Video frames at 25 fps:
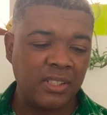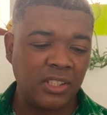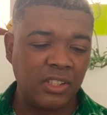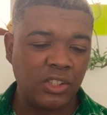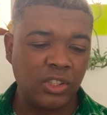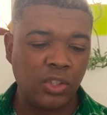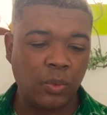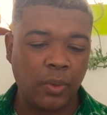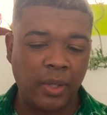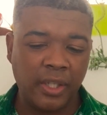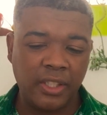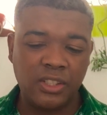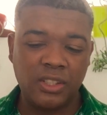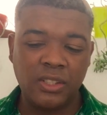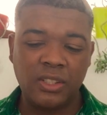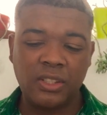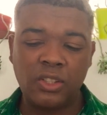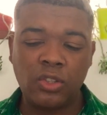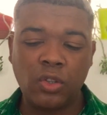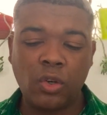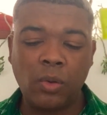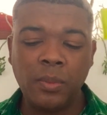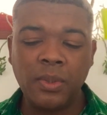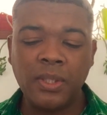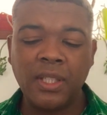situations.
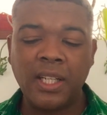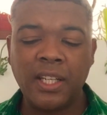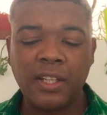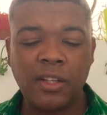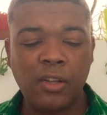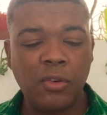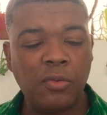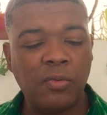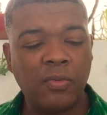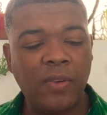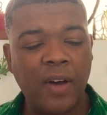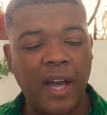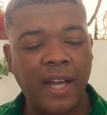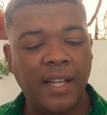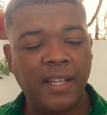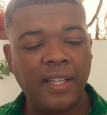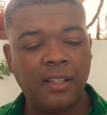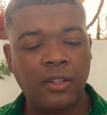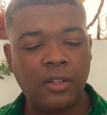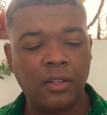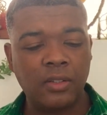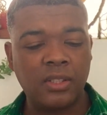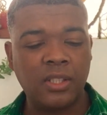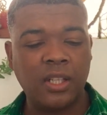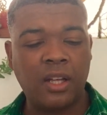It's almost like you're
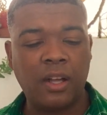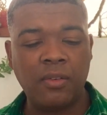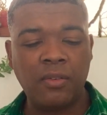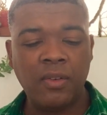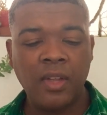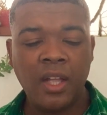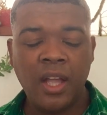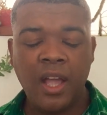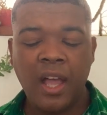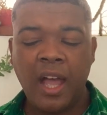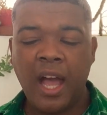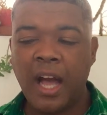finding yourself.